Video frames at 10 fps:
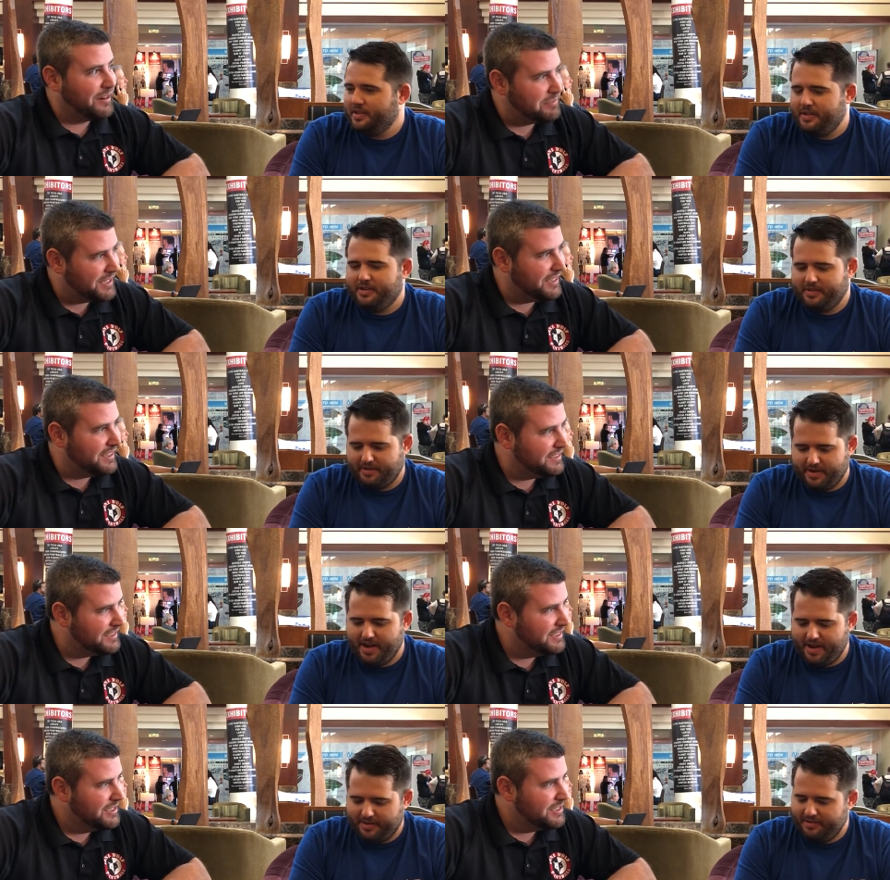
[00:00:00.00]
Speaker 1: grips, huh?
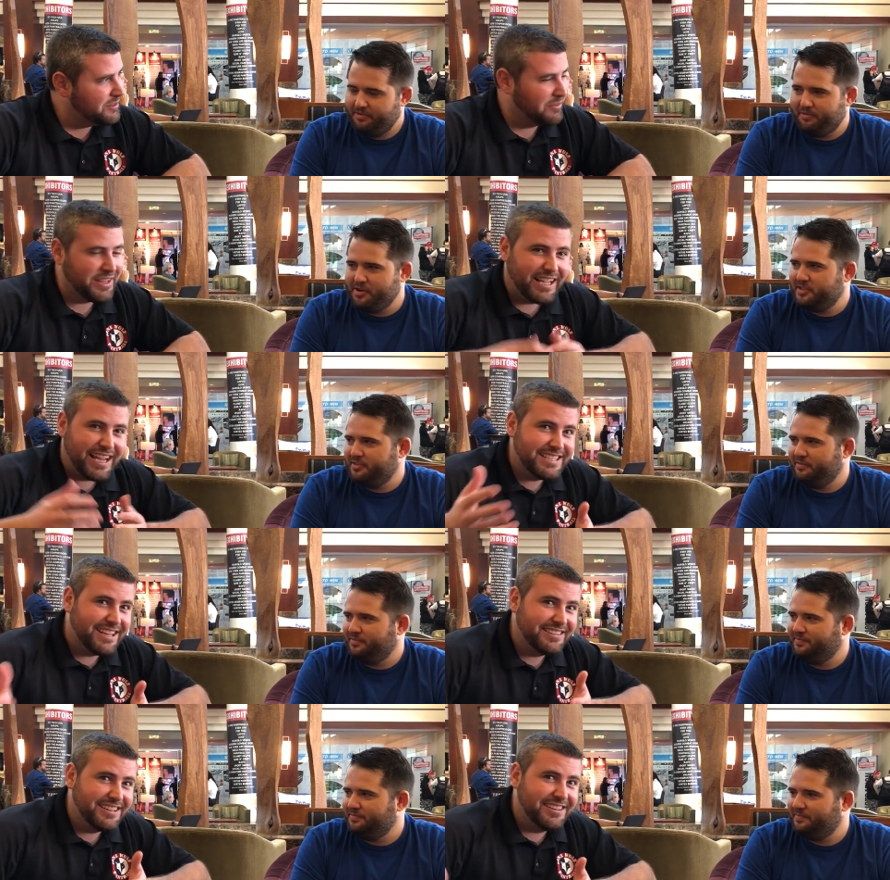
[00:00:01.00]
Yeah. So for the guys
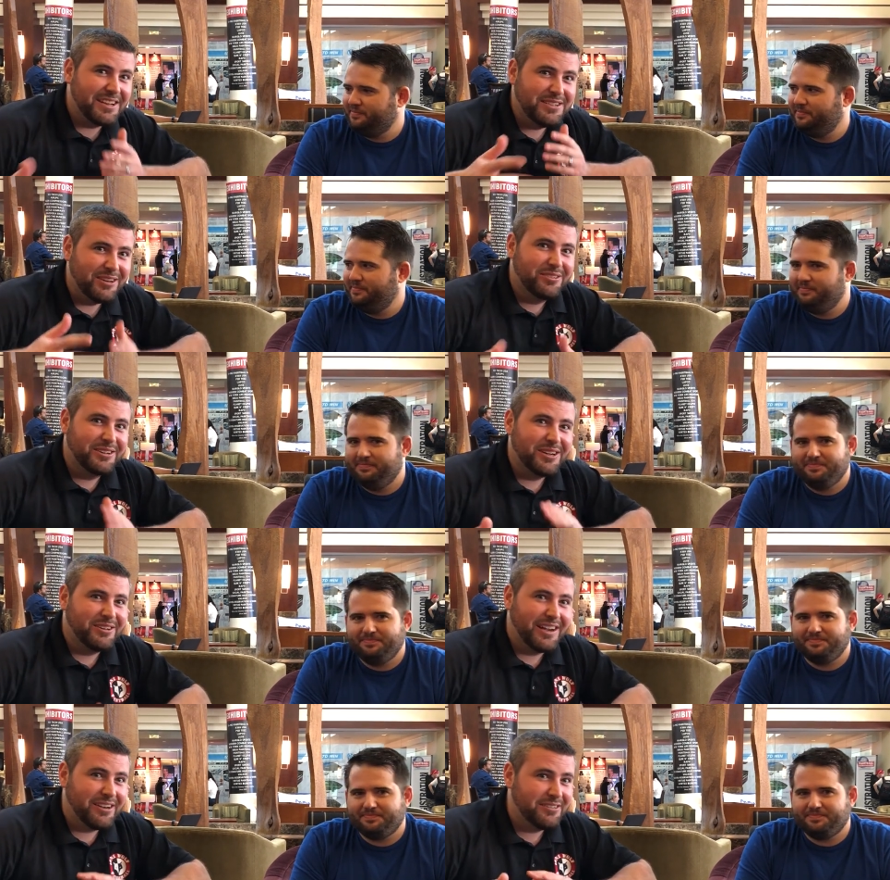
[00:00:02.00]
out there that don't
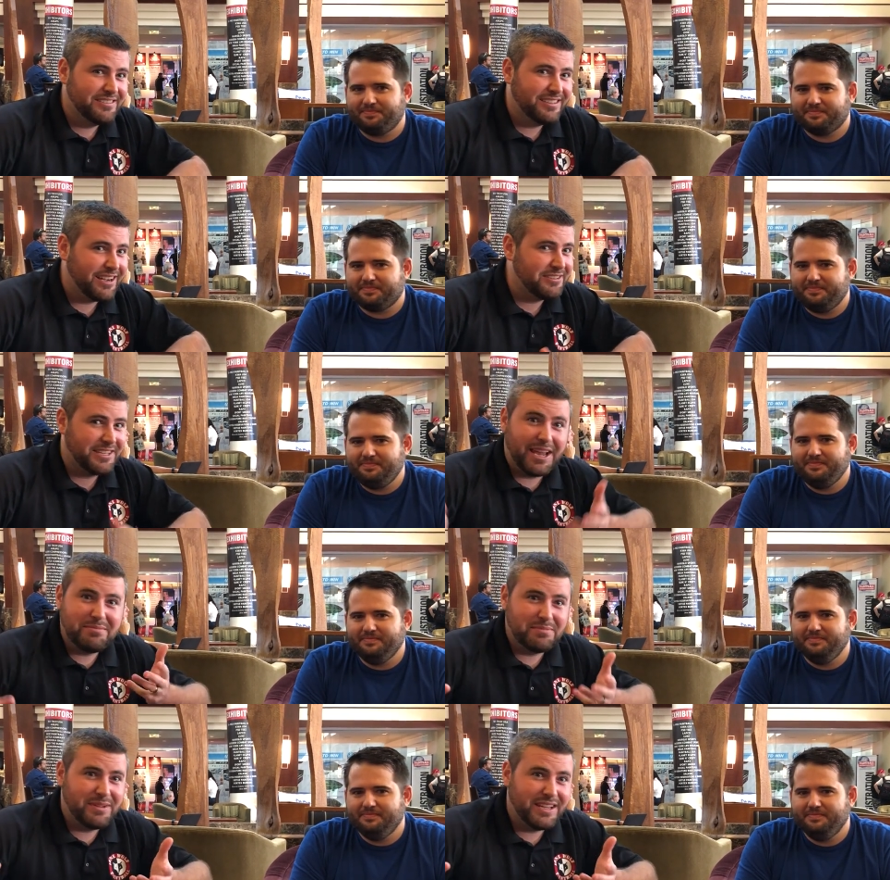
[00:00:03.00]
know how it how it
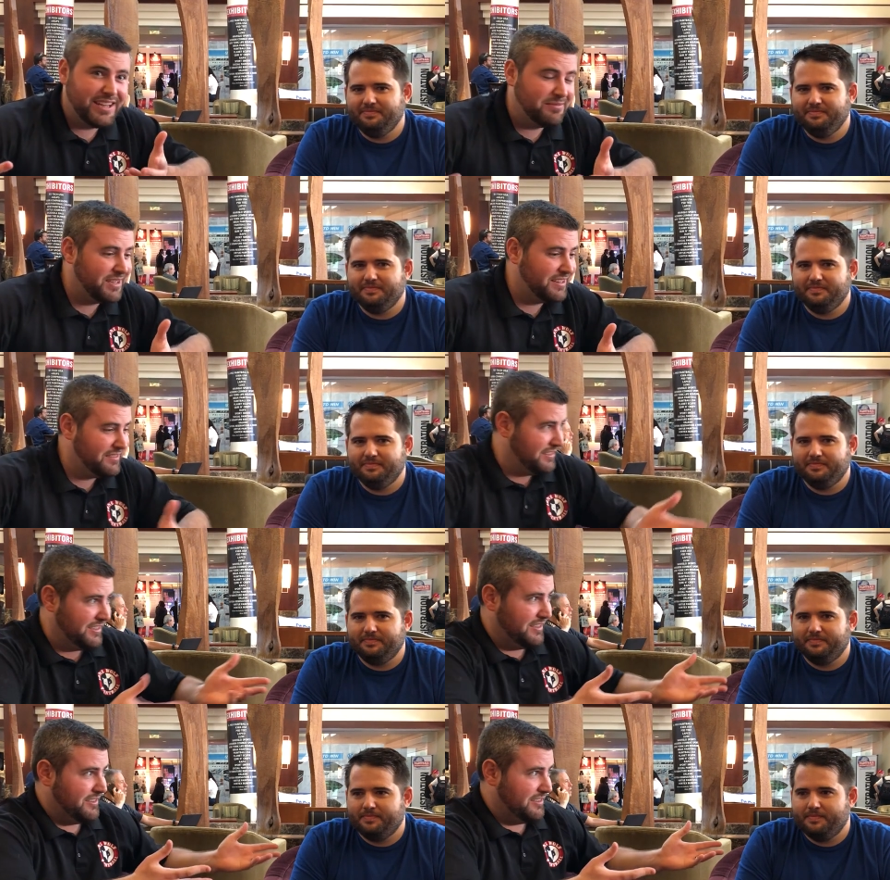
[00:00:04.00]
came to be, I mean,
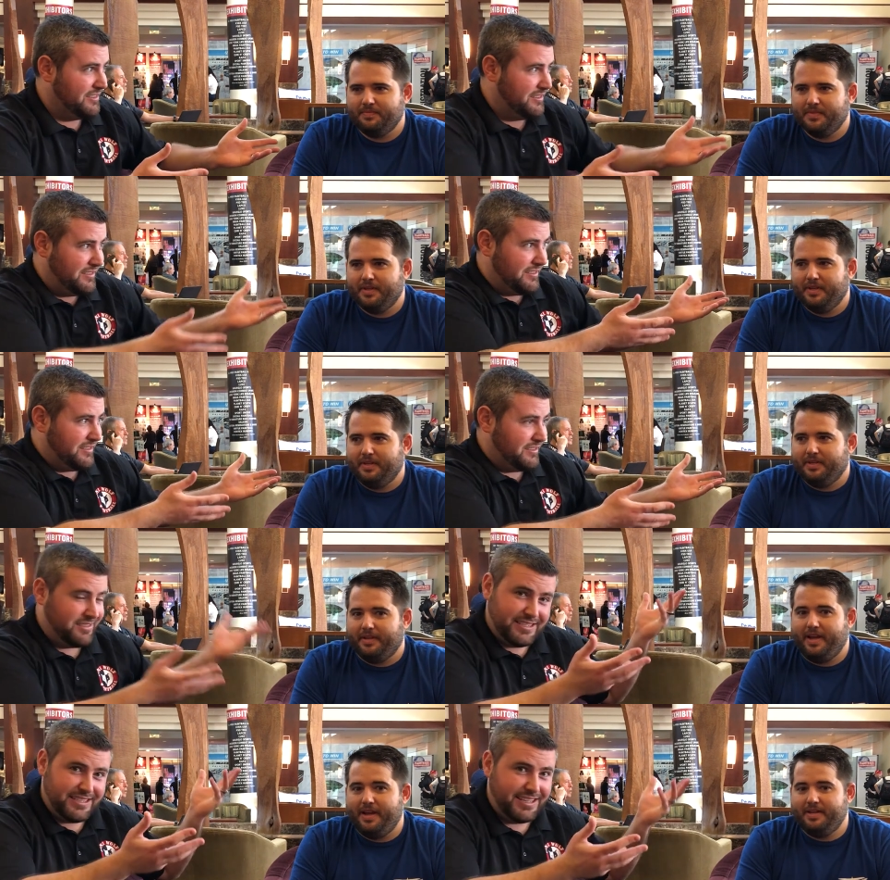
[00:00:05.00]

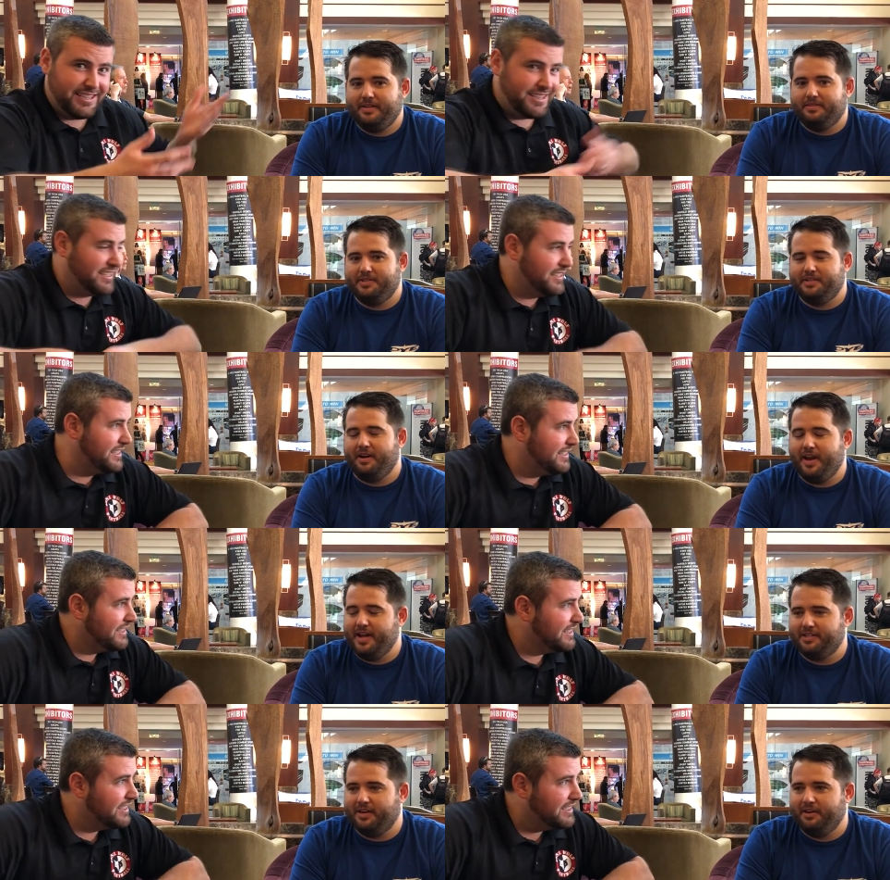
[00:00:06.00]
Speaker 2: yeah, that's it. We started,
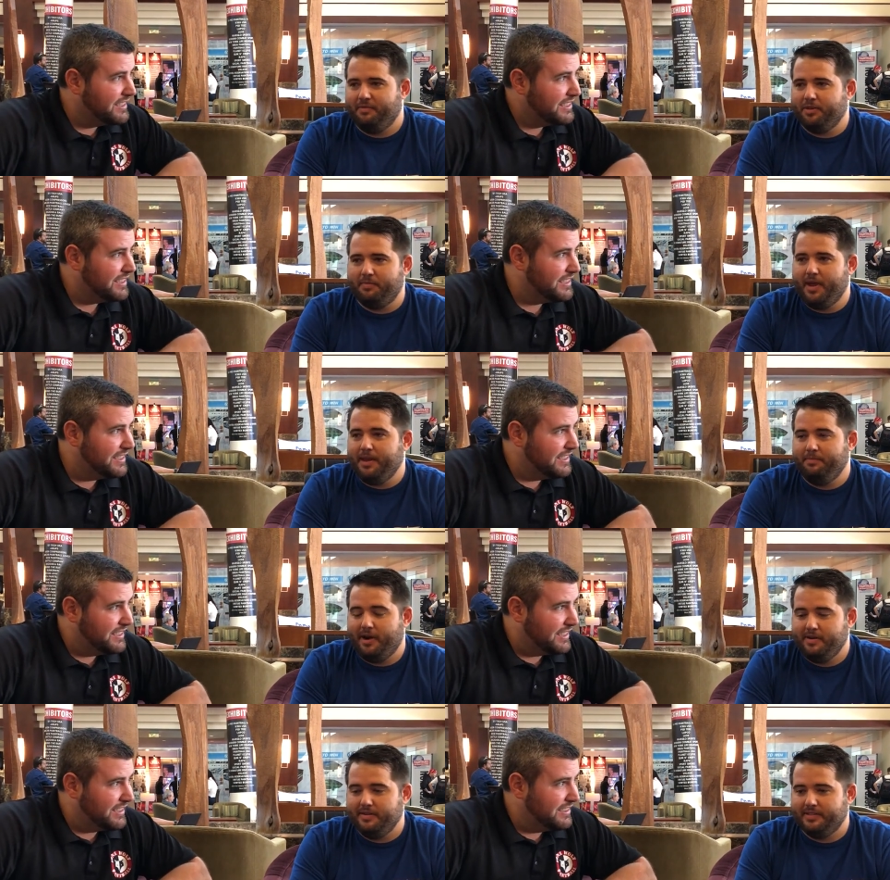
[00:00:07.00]
yeah, started with making
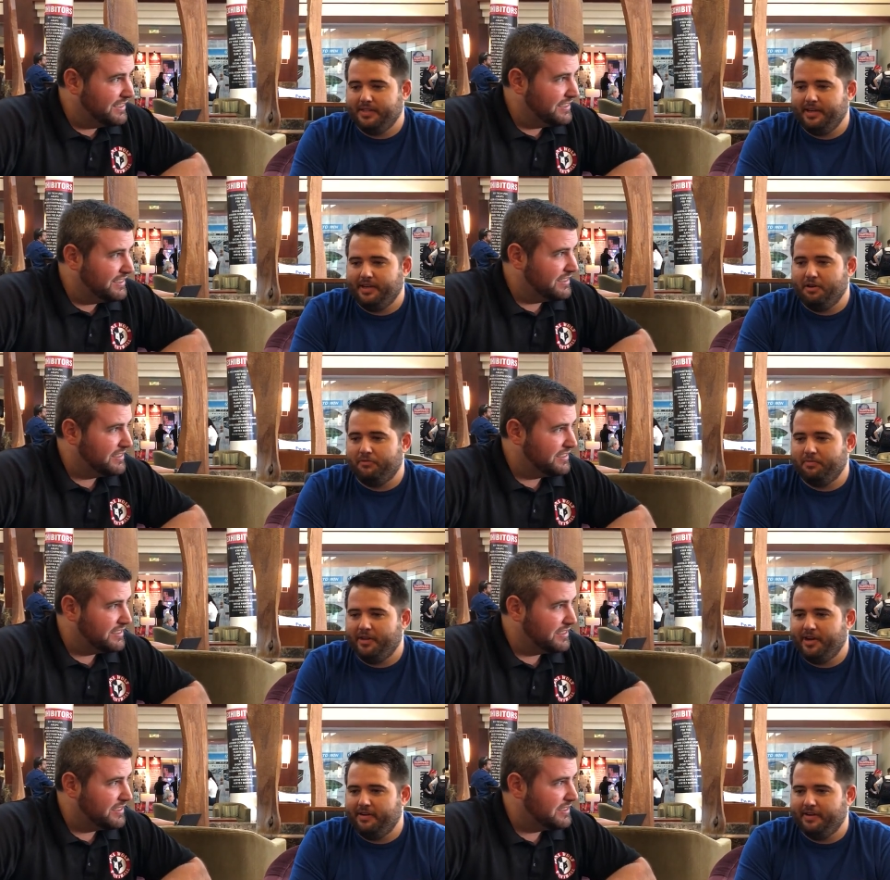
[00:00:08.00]
barrels and then go from
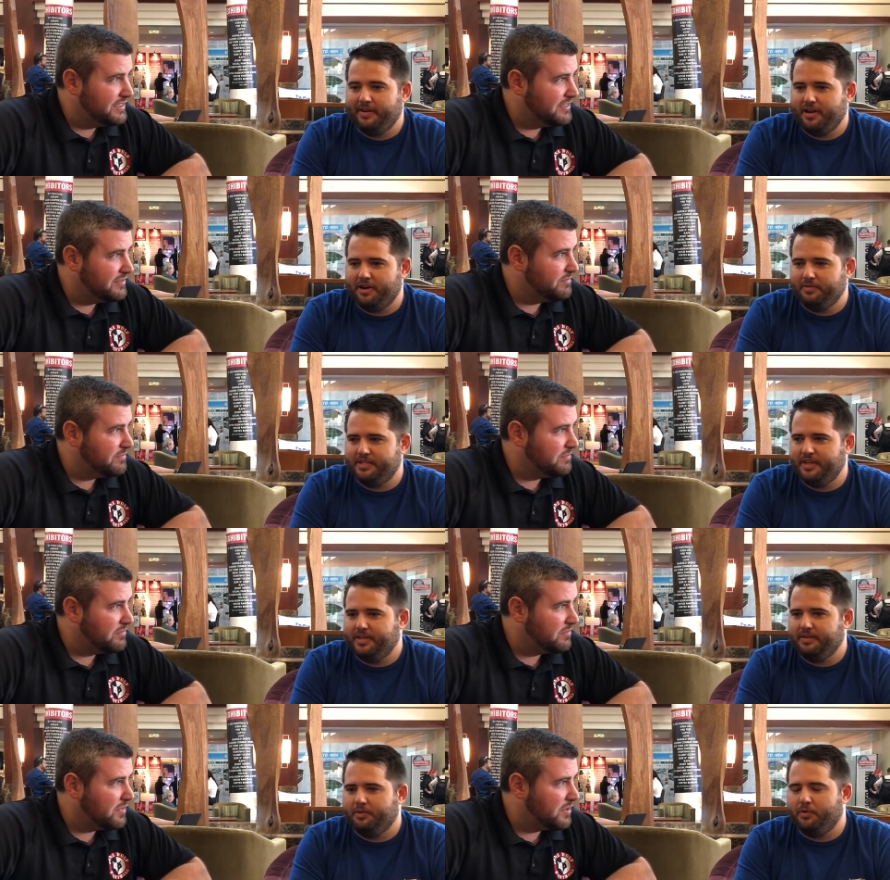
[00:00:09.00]
there. And you know,
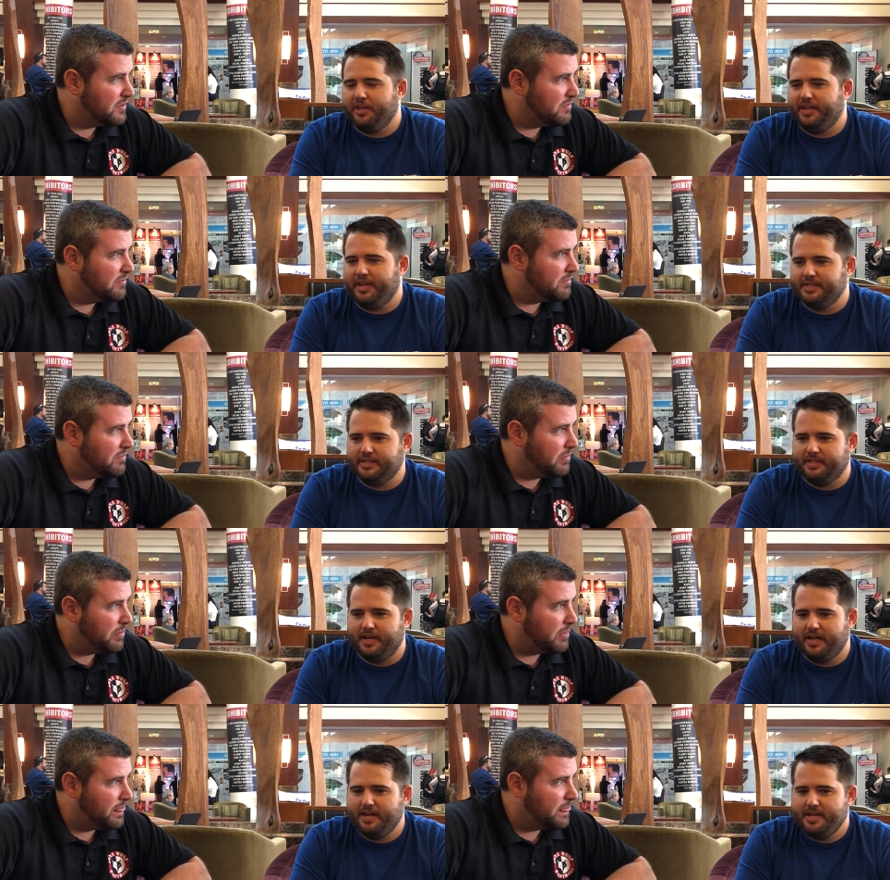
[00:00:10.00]
it, the one thing is, is
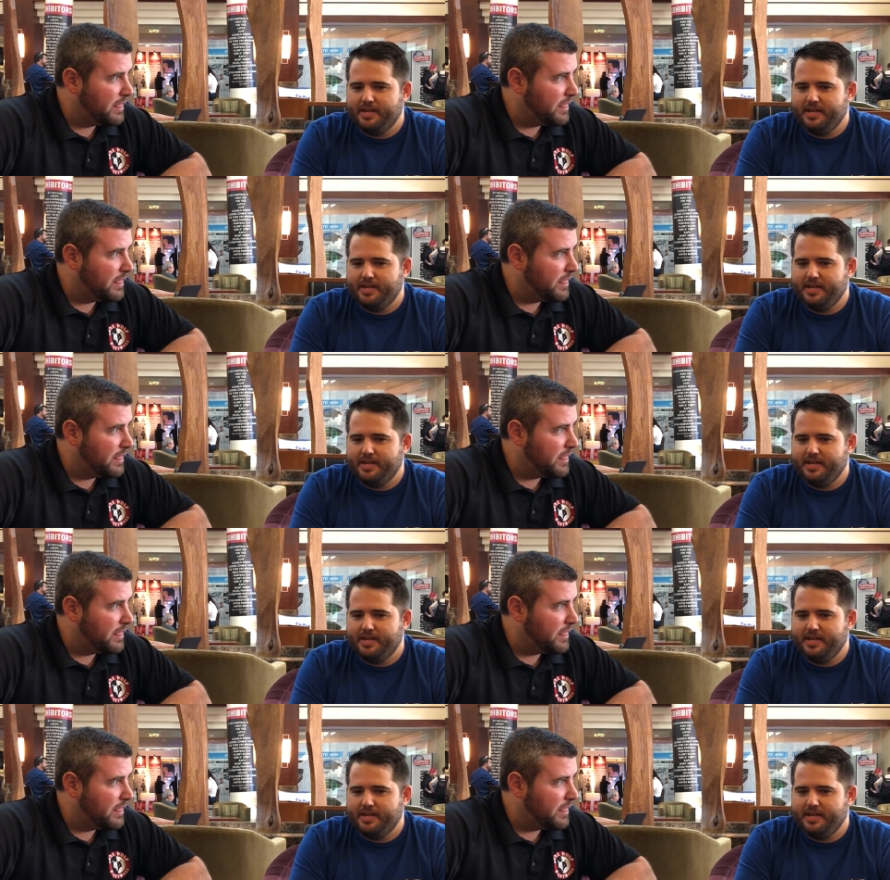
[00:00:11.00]
uh,